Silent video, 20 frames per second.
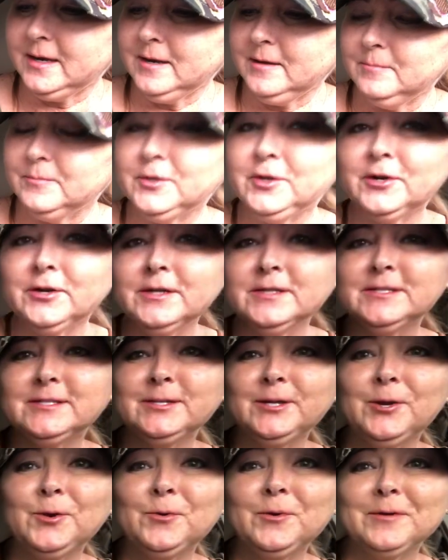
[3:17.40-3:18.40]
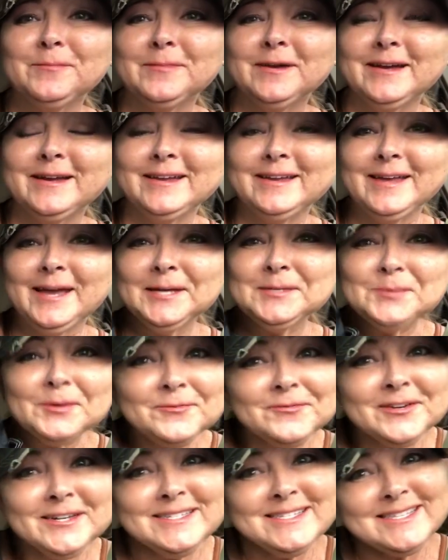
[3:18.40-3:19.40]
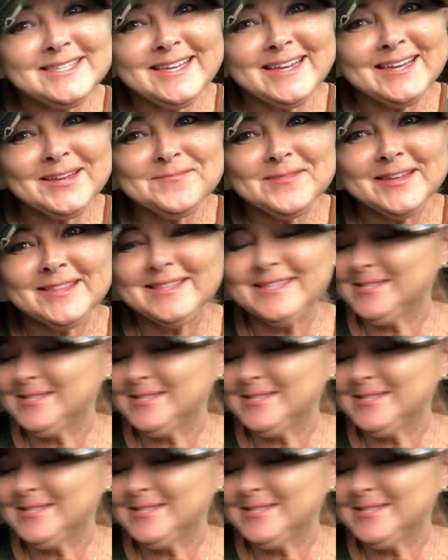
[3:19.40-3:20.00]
I'm curious to know what my expert friends think about